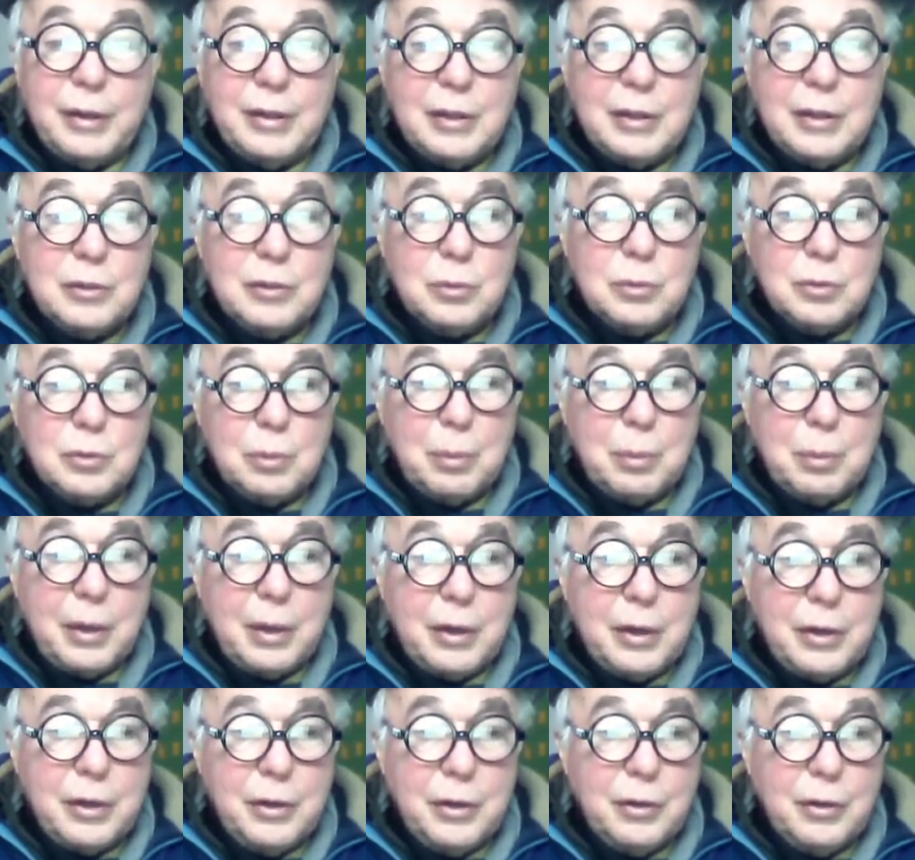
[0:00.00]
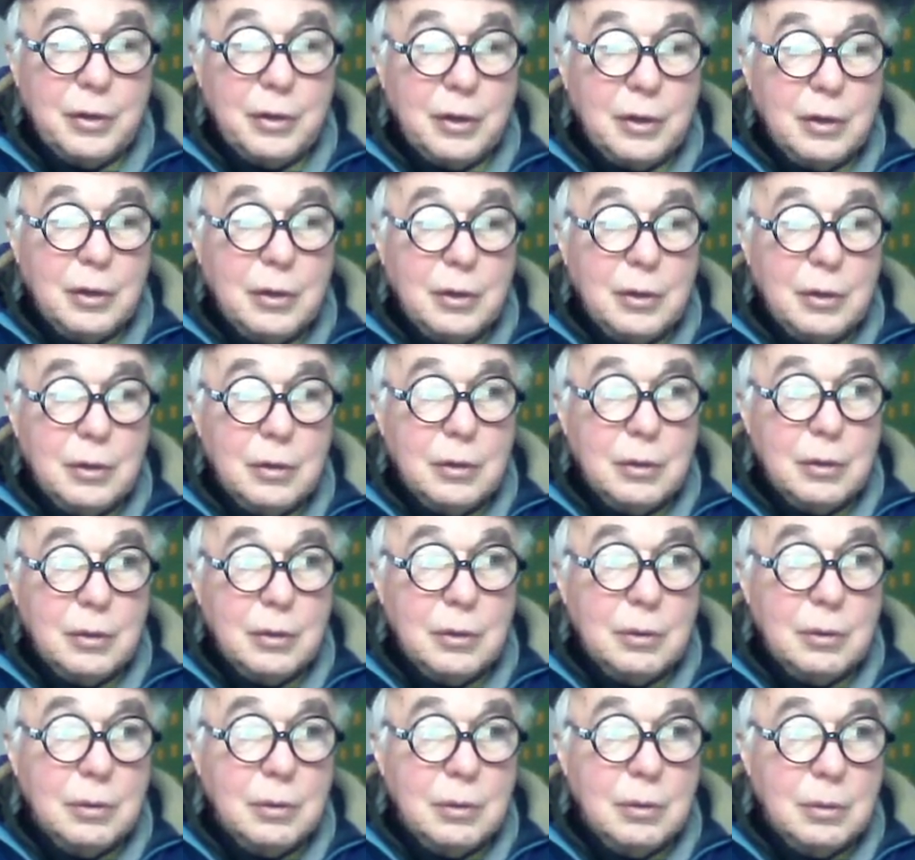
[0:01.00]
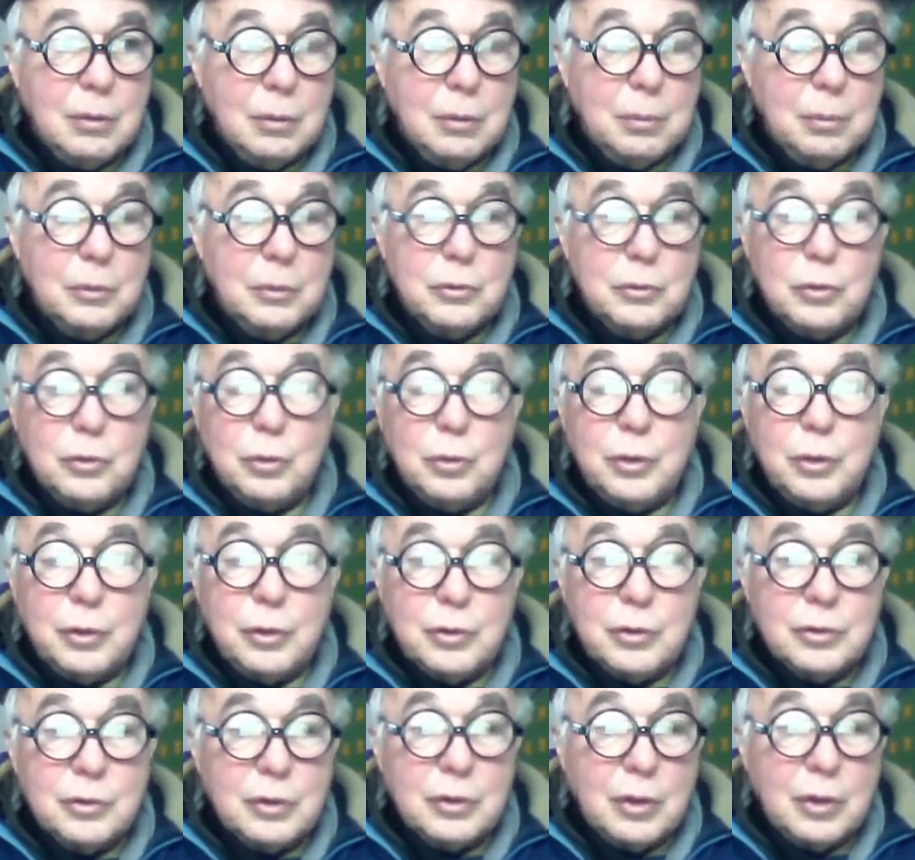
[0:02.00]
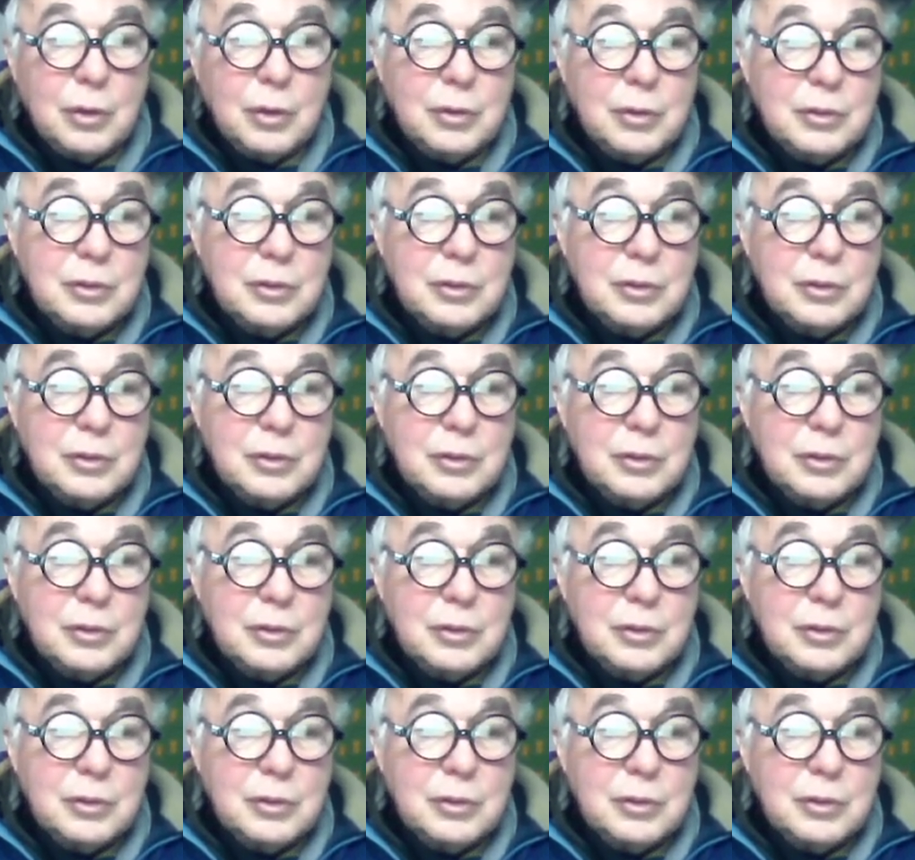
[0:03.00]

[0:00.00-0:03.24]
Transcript: This was about a year, uh, almost two years ago.